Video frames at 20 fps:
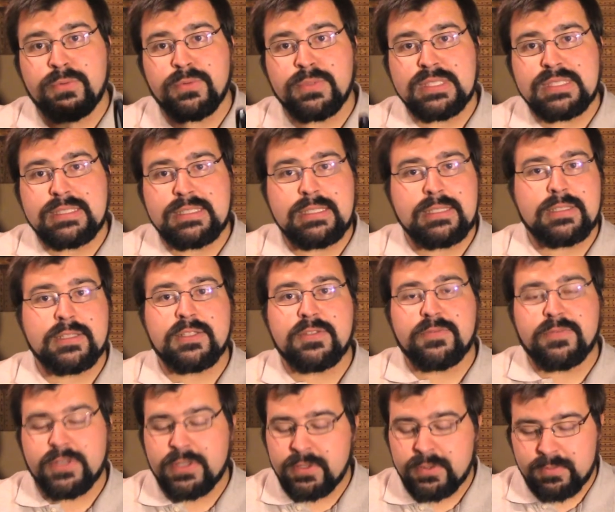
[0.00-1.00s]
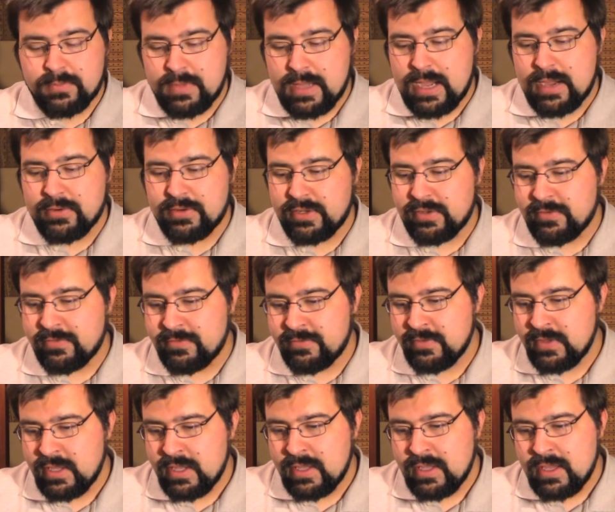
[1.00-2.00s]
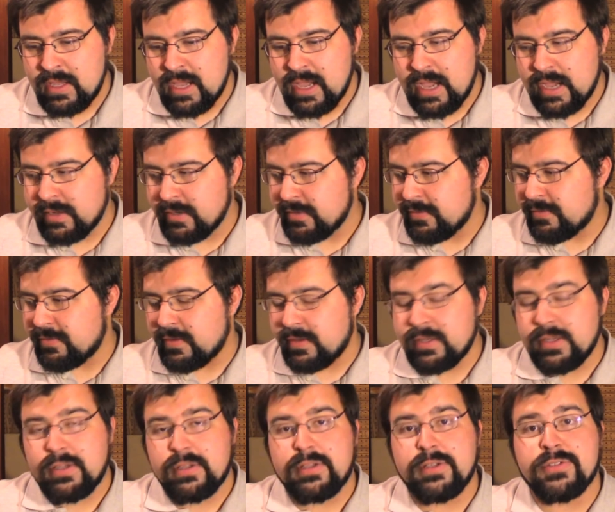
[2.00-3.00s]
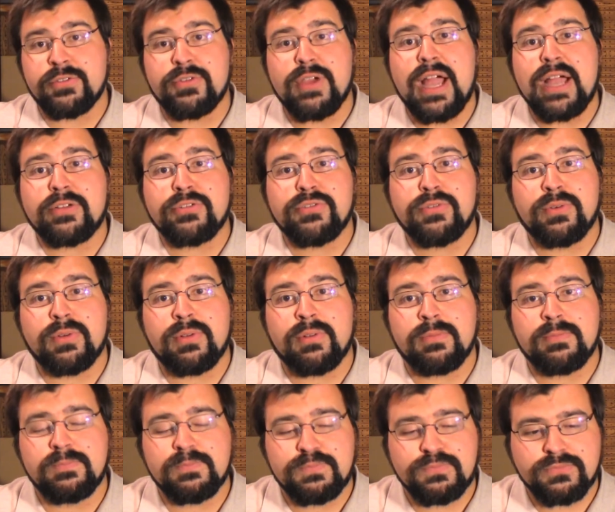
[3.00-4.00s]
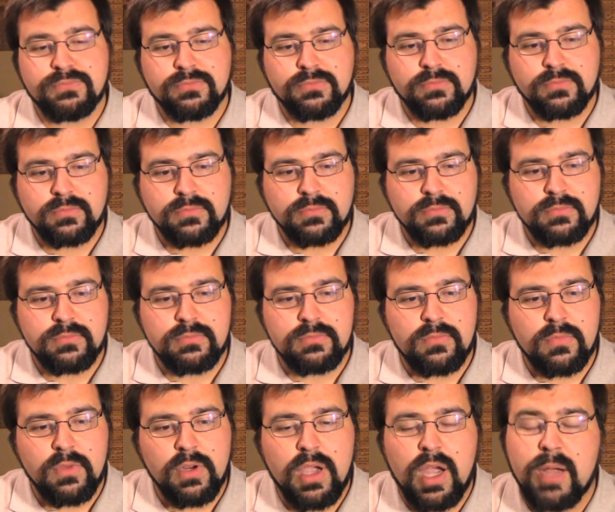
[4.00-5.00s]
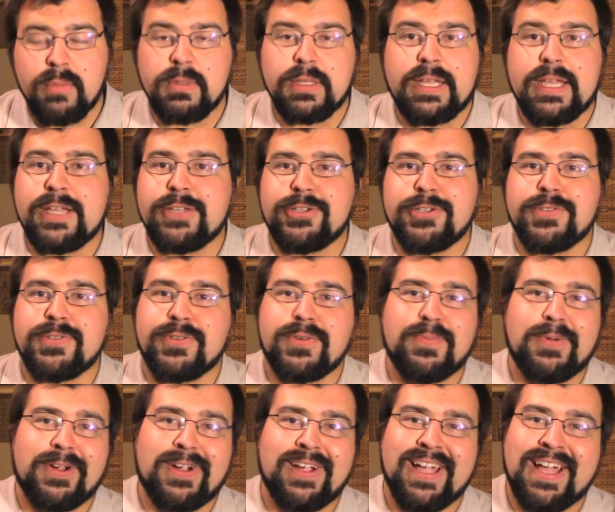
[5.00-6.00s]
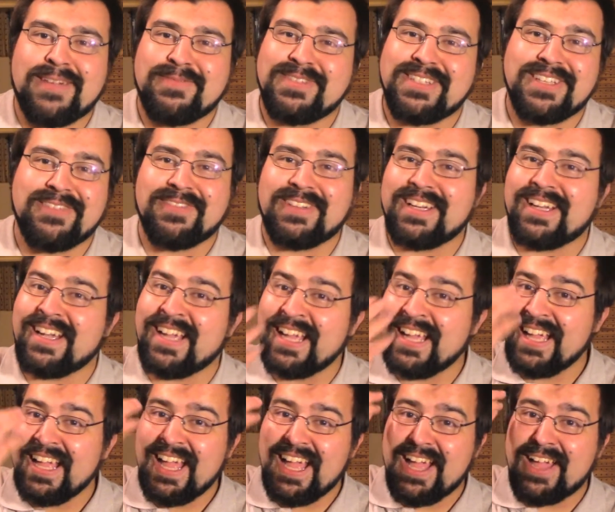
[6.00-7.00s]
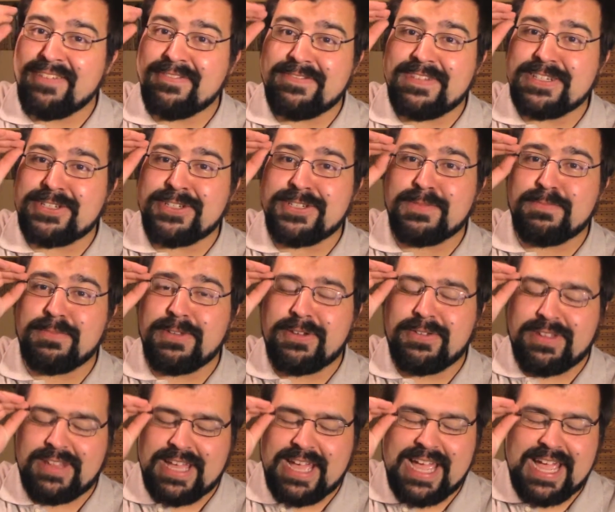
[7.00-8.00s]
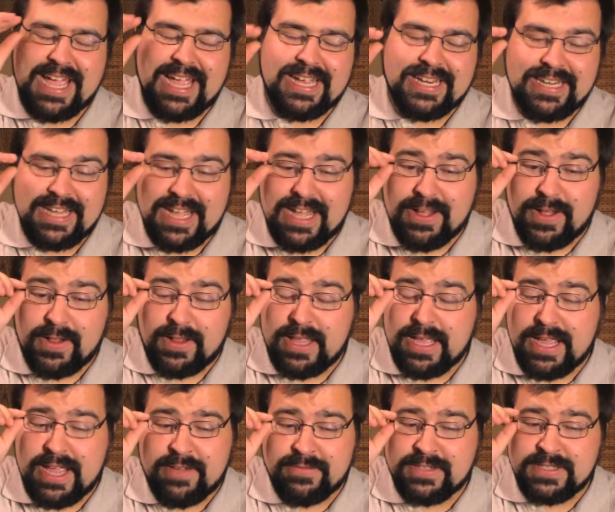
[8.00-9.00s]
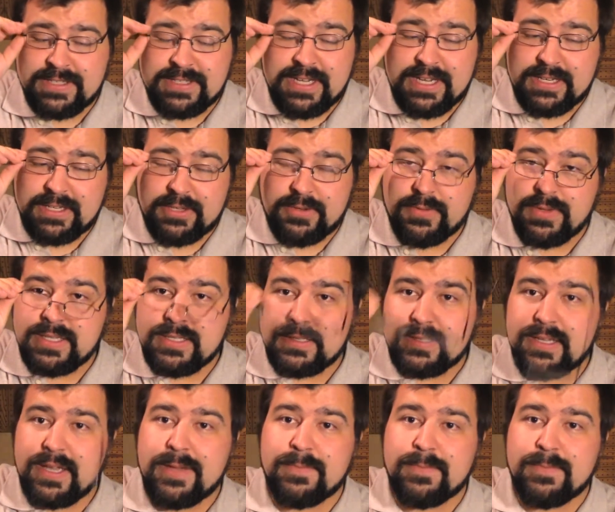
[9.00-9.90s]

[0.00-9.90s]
see this film out of contractual obligations, or perhaps even a vicious blow to the head, all I have to say to you is